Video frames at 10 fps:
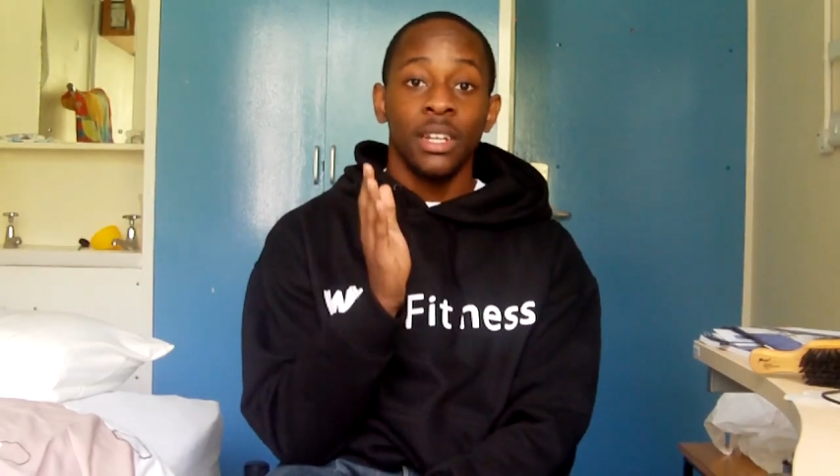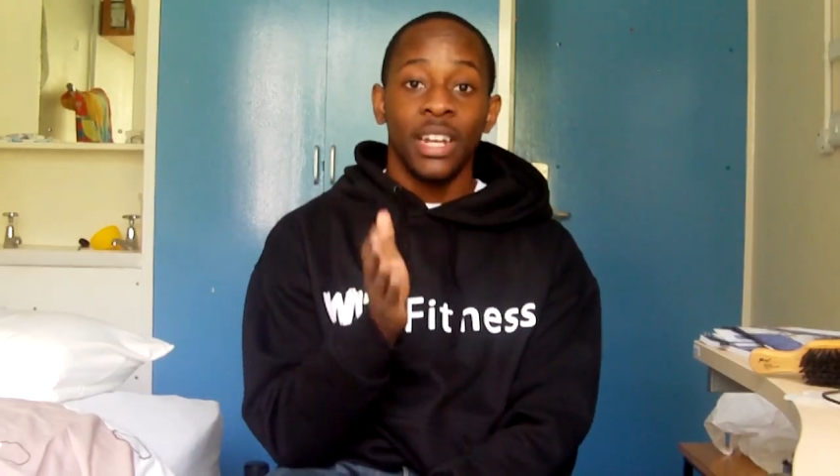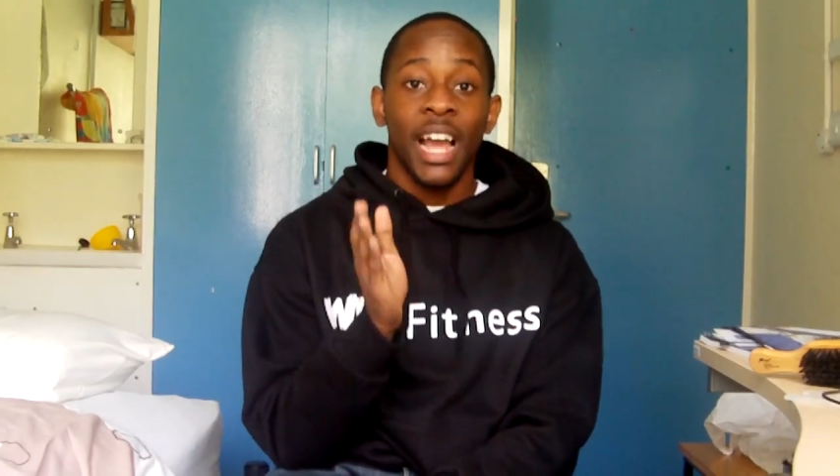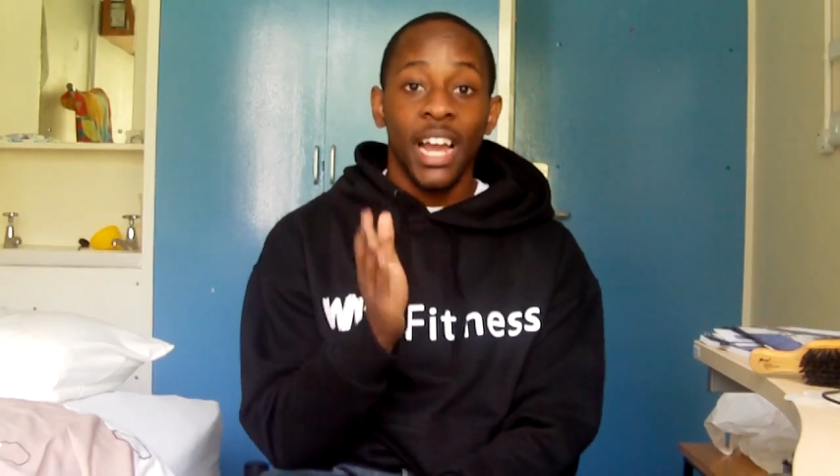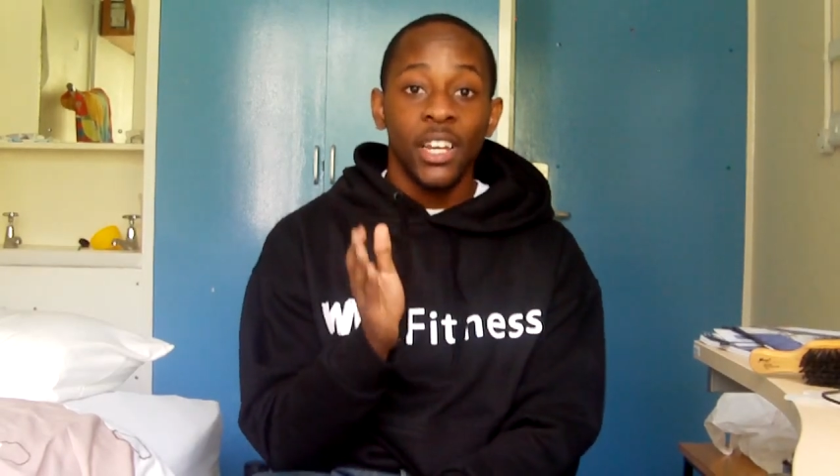
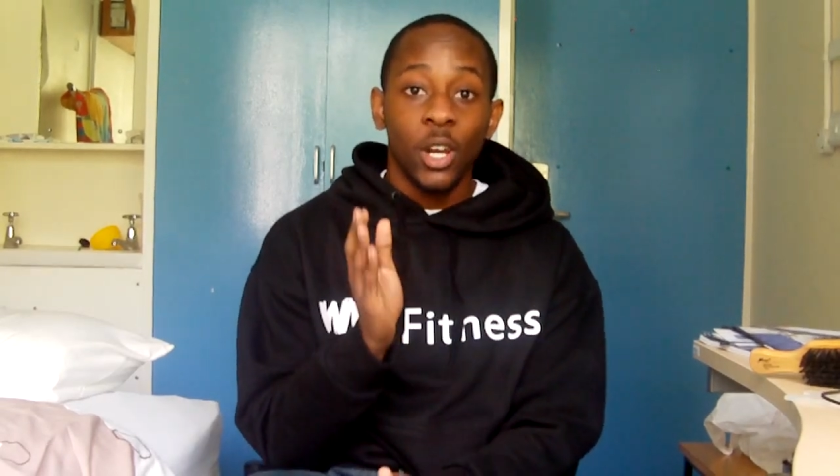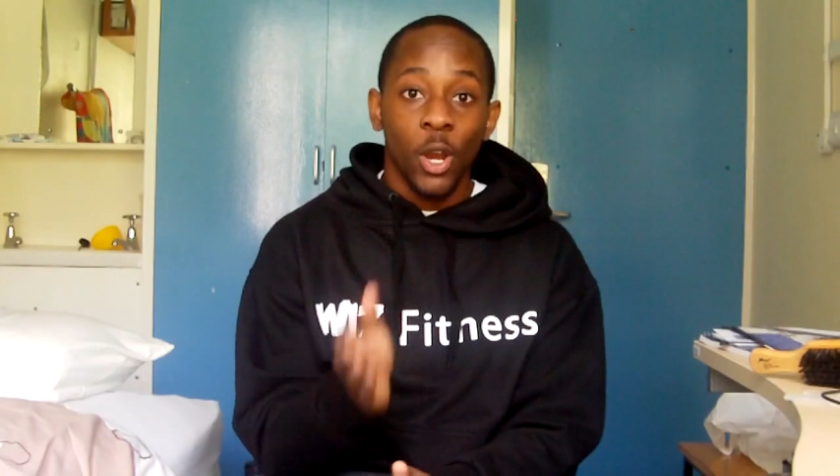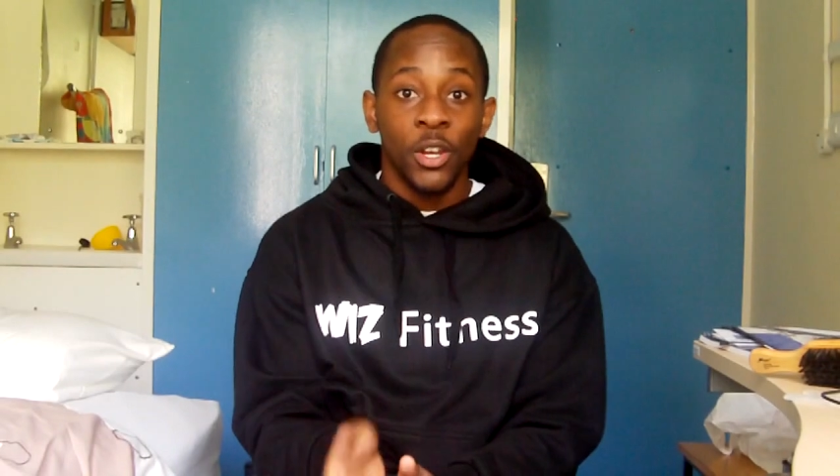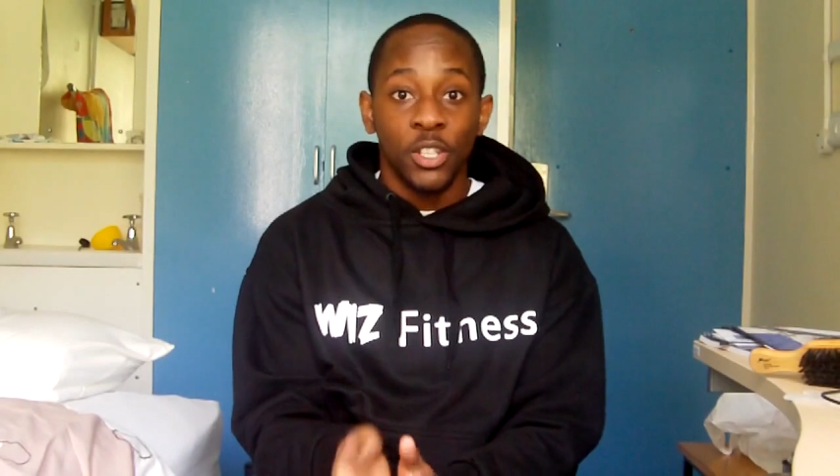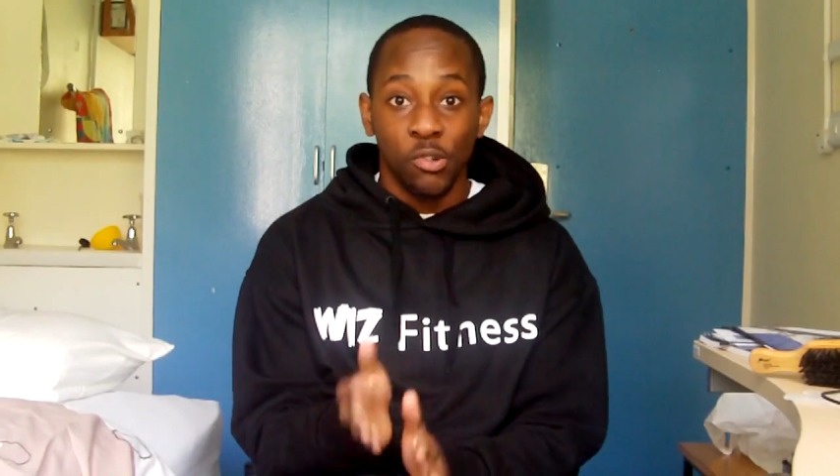Now I could go
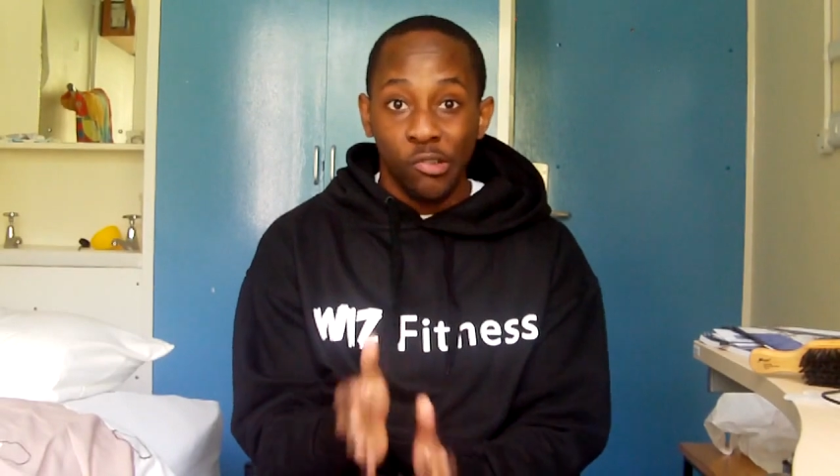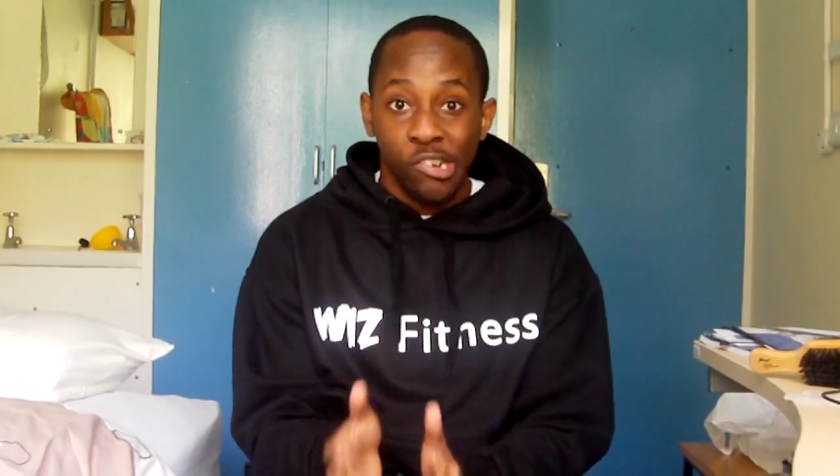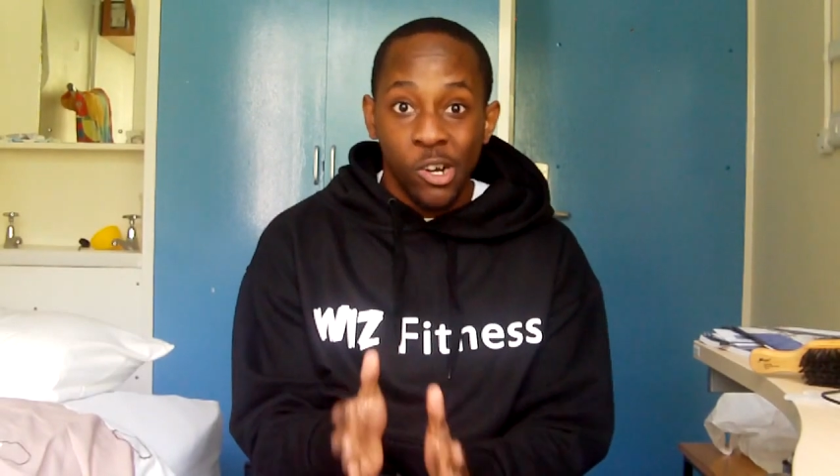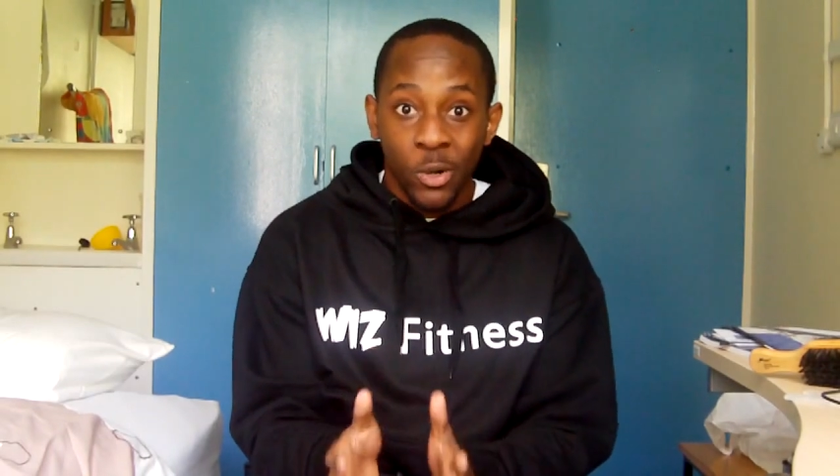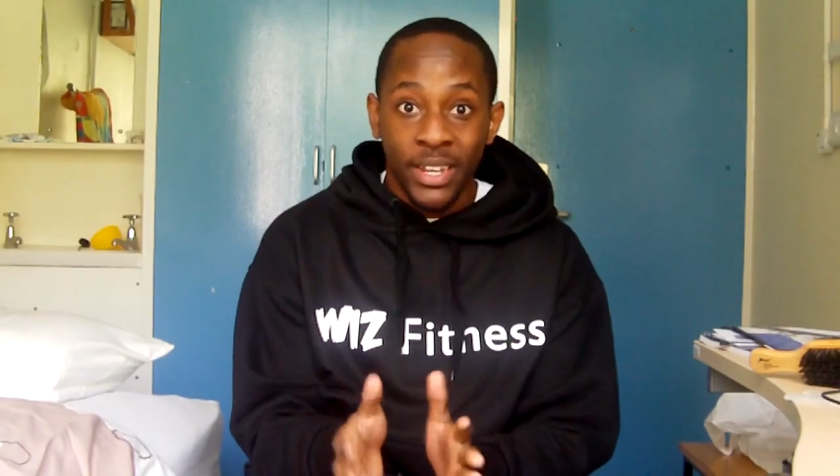into
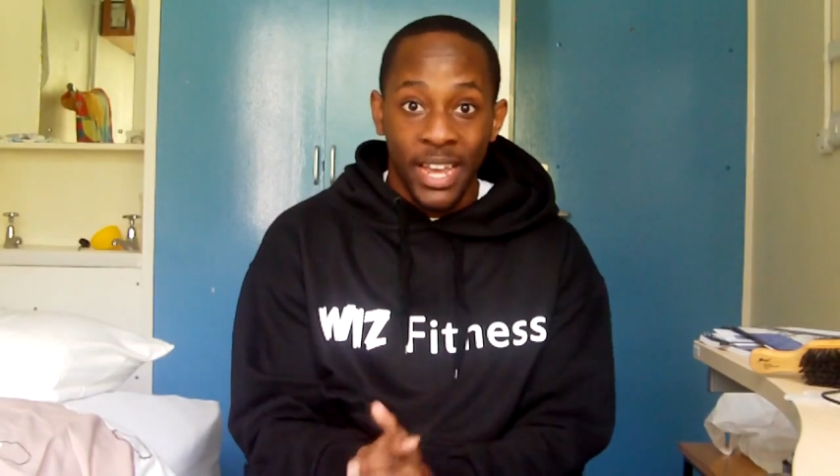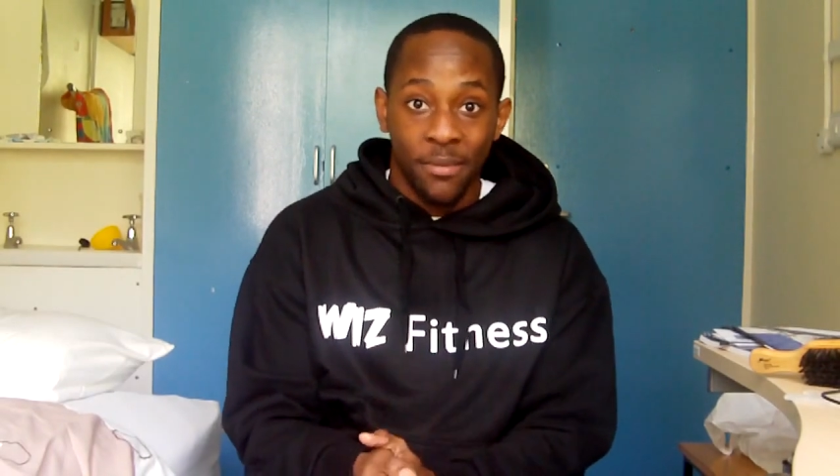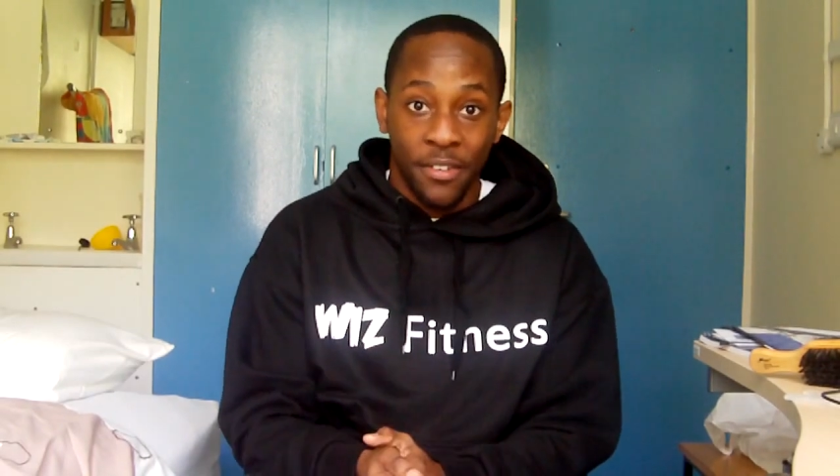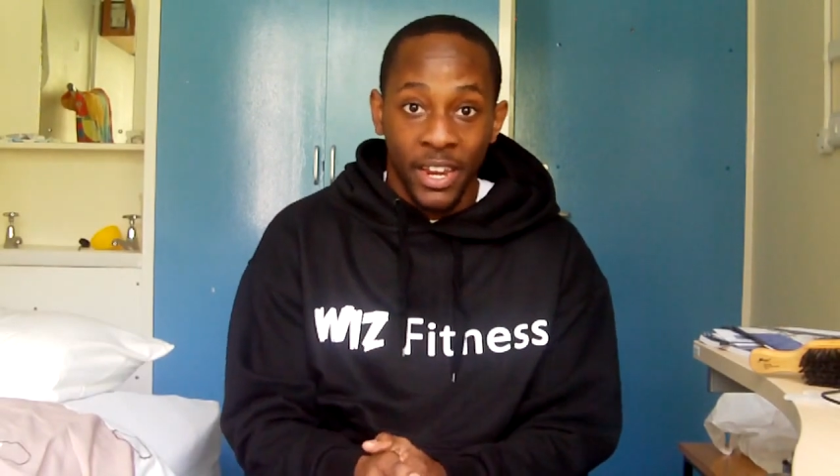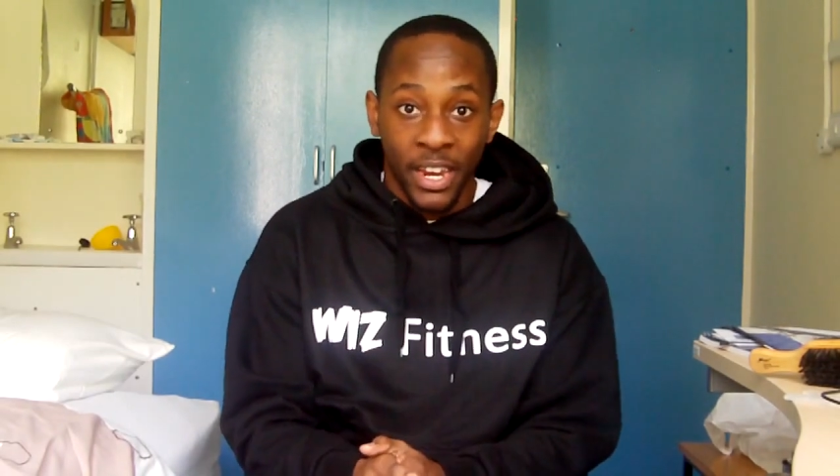real
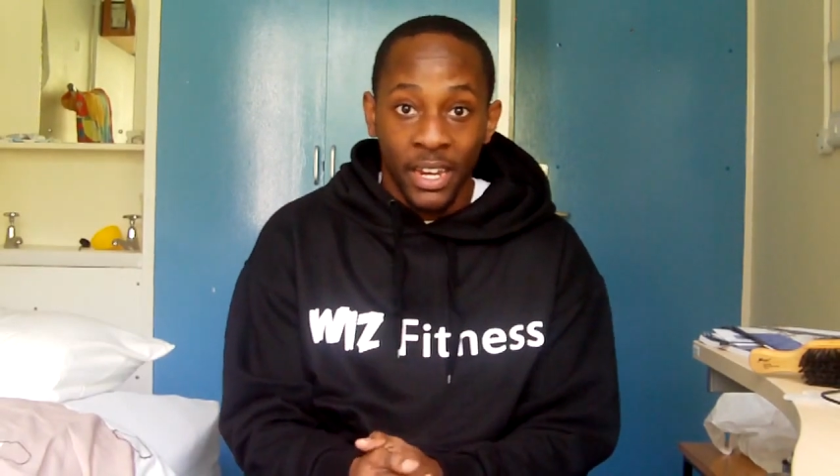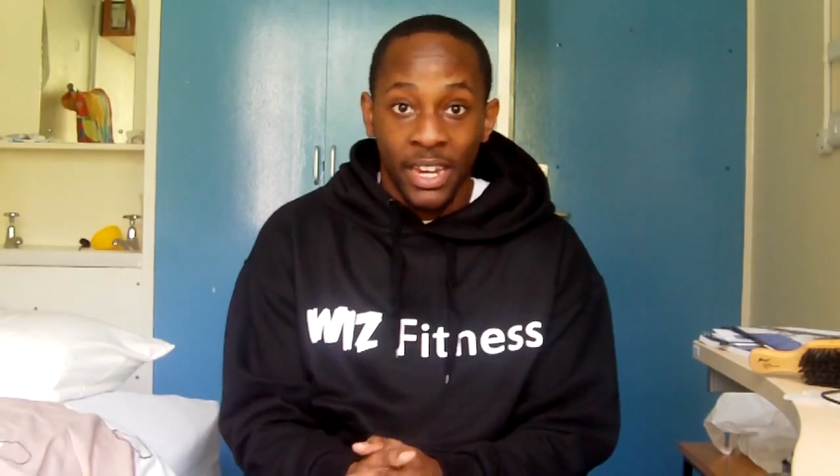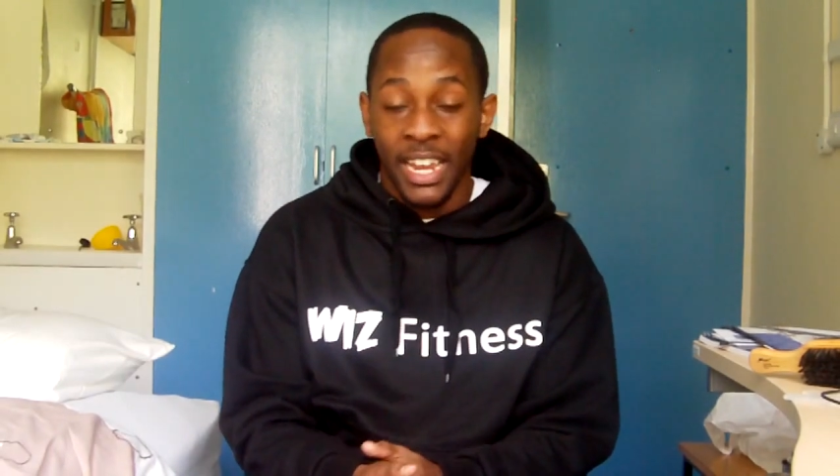depth here